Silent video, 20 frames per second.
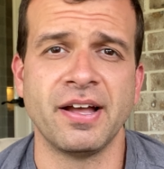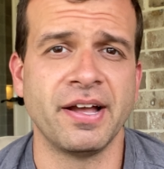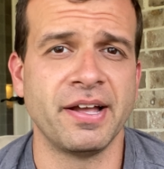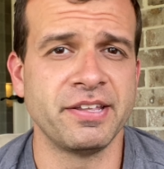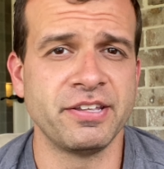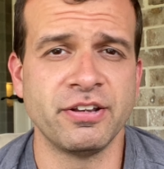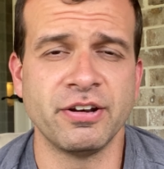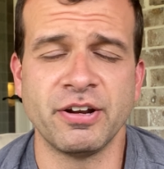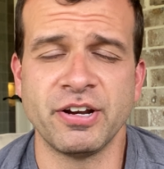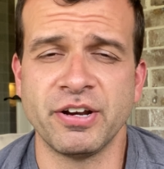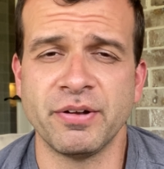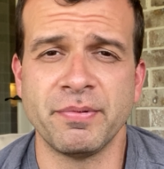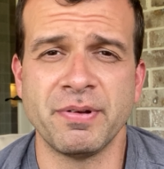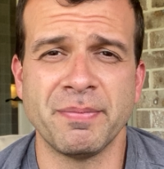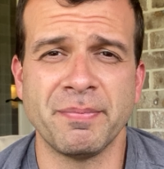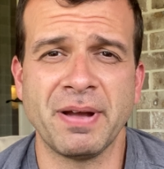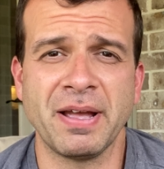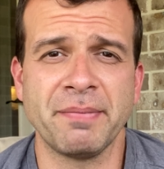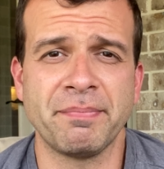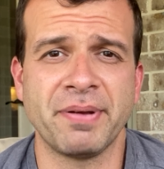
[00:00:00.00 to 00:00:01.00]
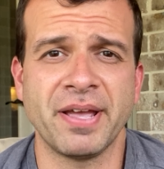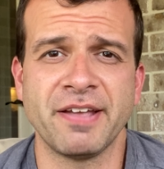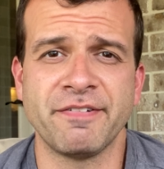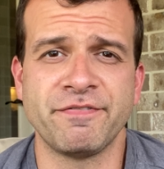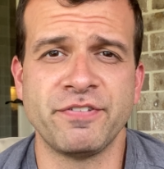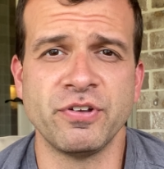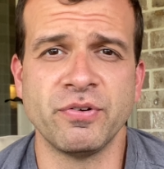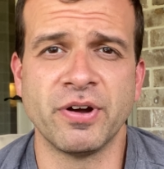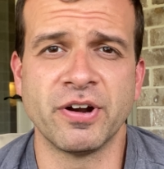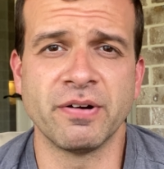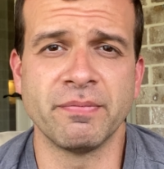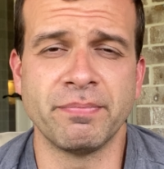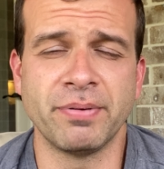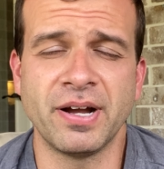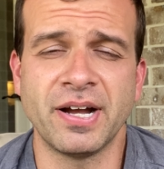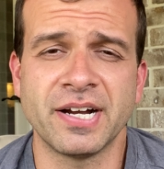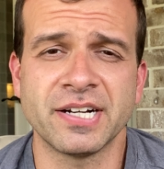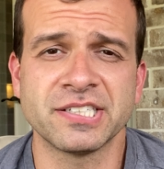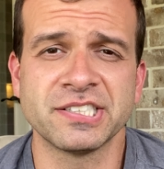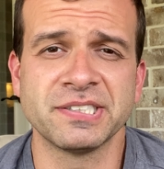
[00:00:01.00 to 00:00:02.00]
You might pay a few
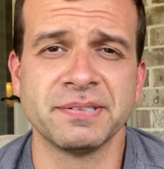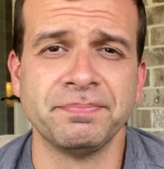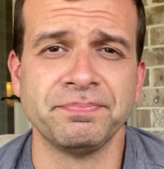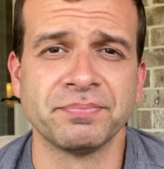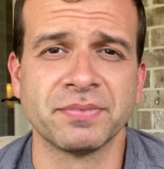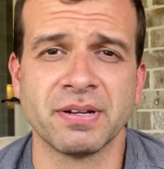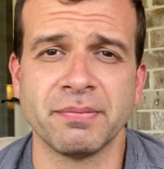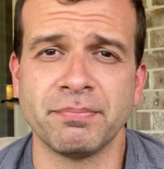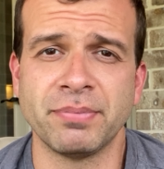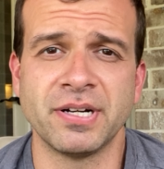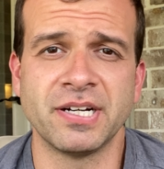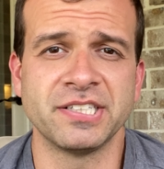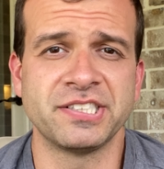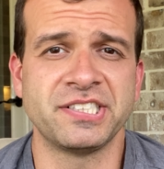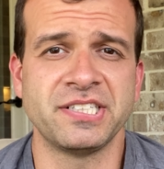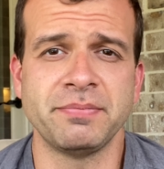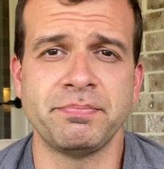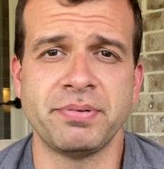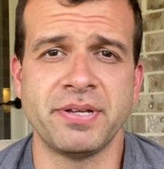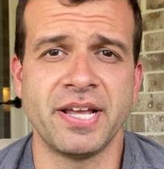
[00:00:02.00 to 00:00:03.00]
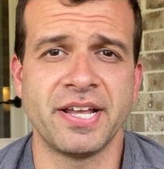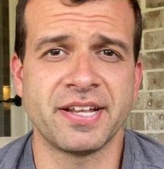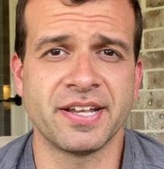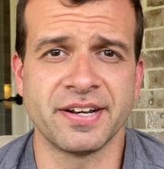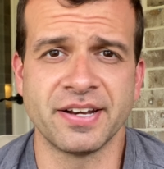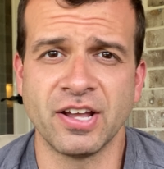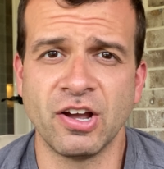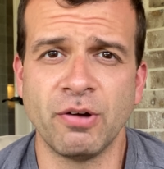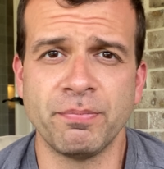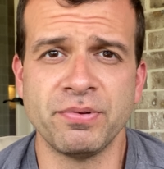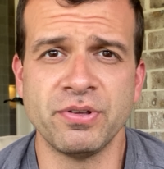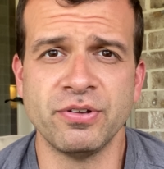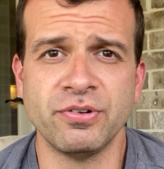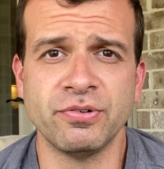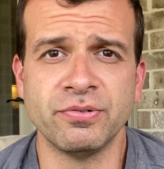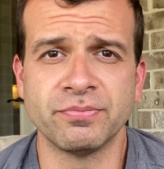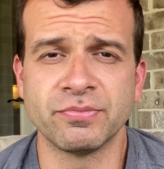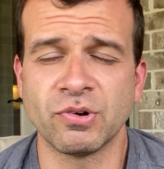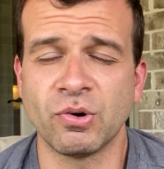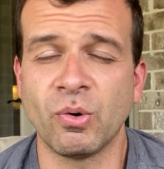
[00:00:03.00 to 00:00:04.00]
$100, but a CPA can help
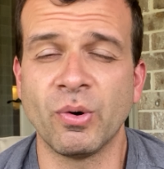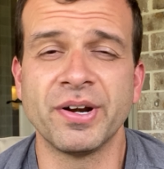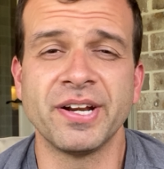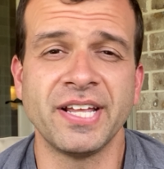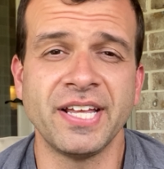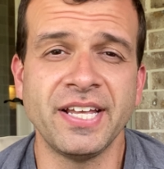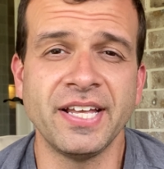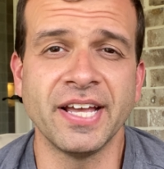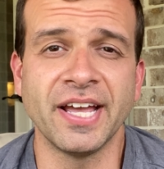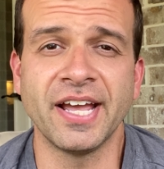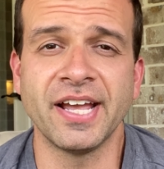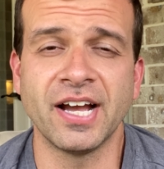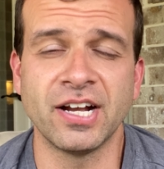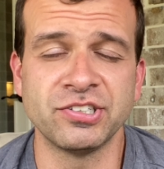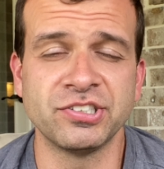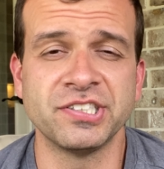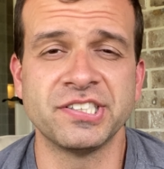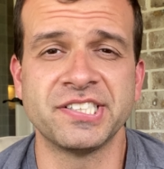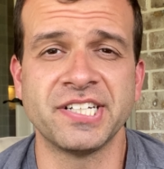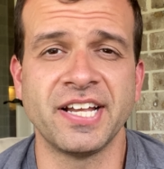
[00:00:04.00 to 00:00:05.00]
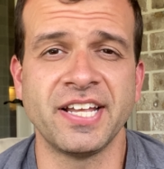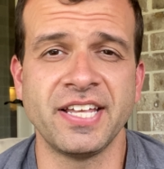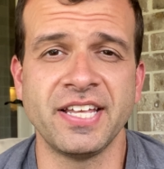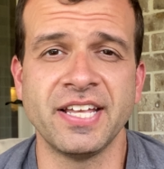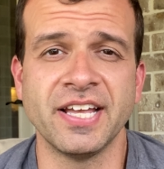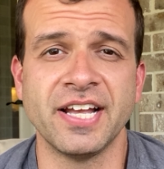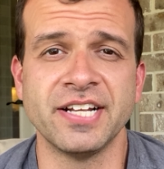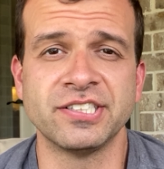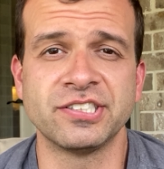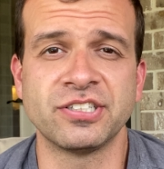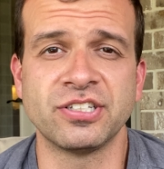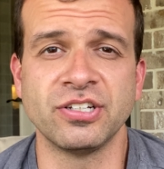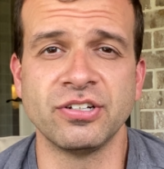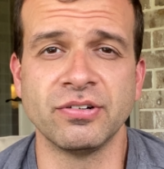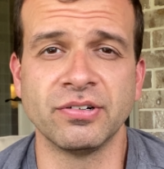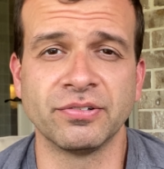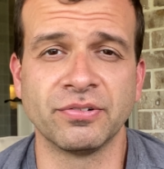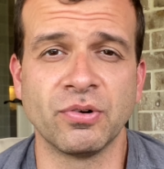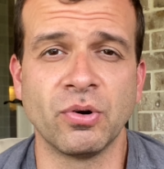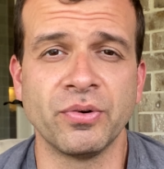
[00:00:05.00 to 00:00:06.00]
you, or an EA. I should say EAs too,
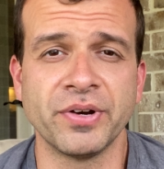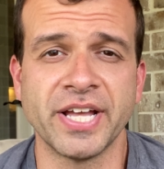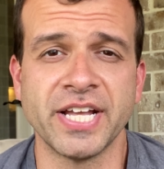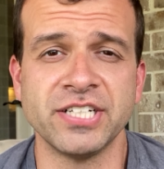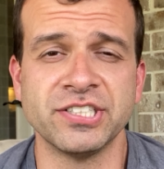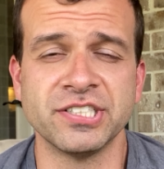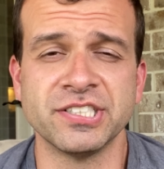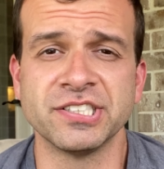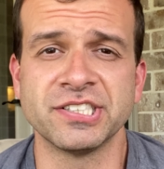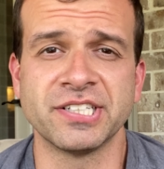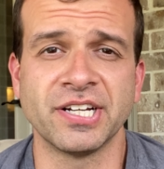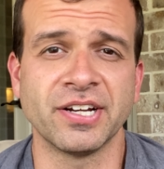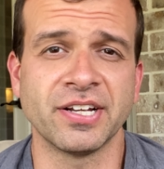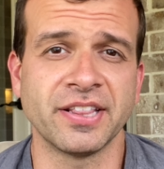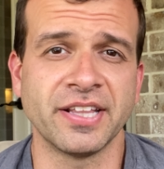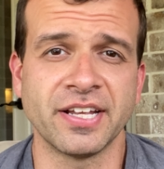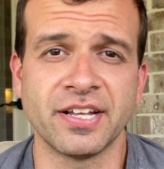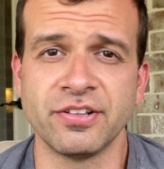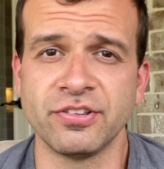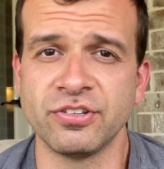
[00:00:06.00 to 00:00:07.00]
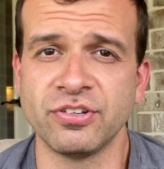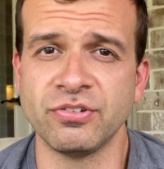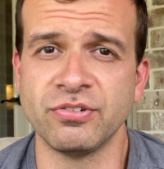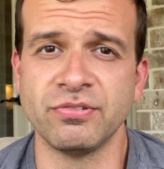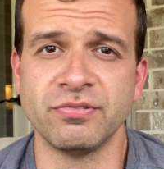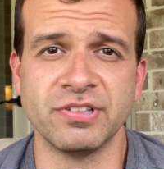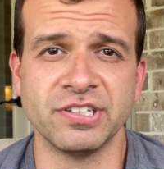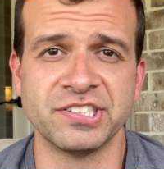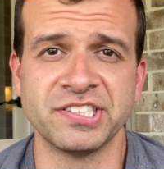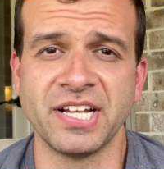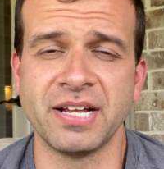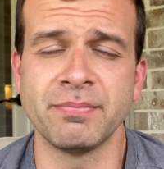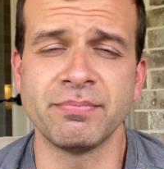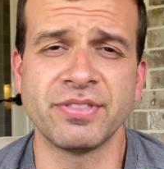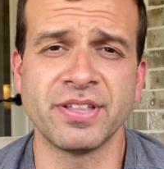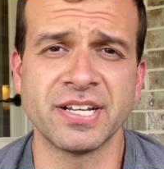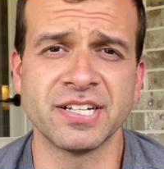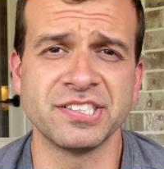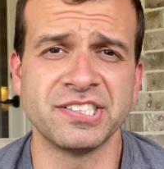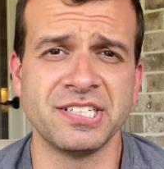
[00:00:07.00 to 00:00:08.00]
enrolled agents. They can do the same
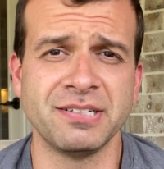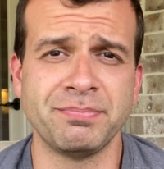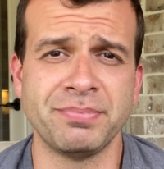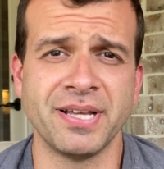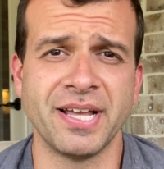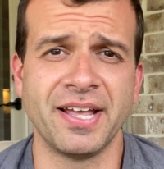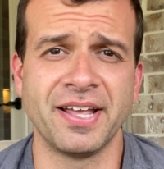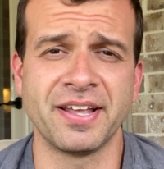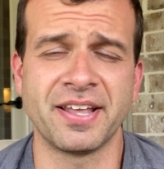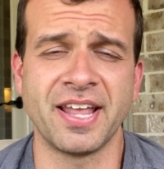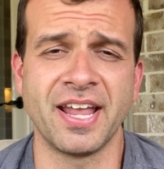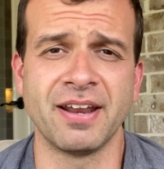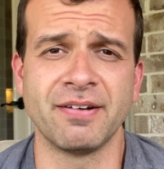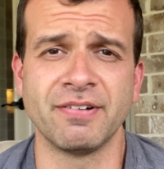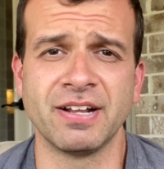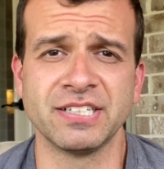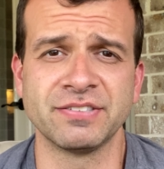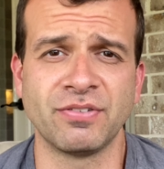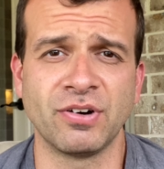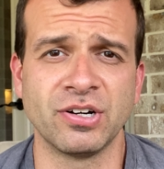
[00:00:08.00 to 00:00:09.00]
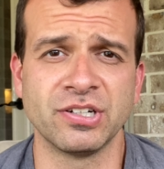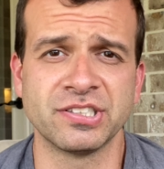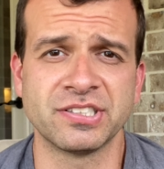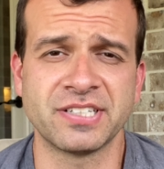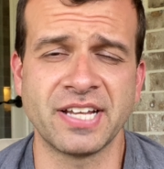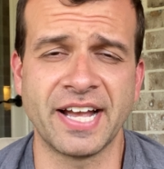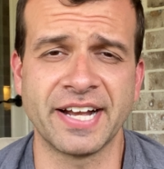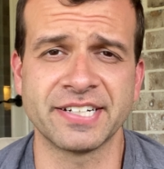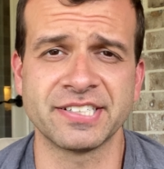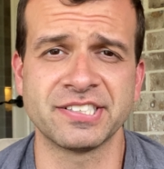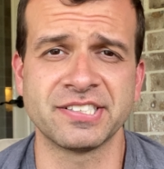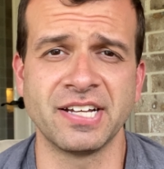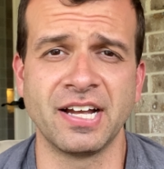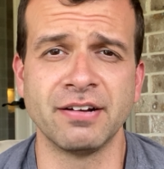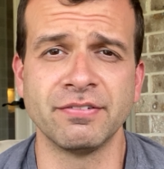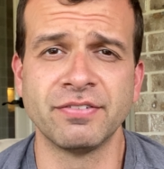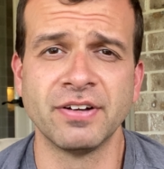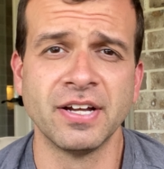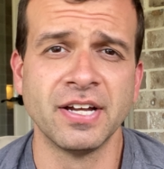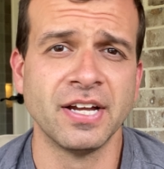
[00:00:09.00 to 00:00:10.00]
thing a CPA can as far as tax
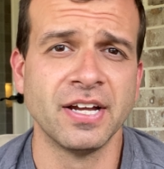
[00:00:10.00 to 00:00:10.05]
stuff.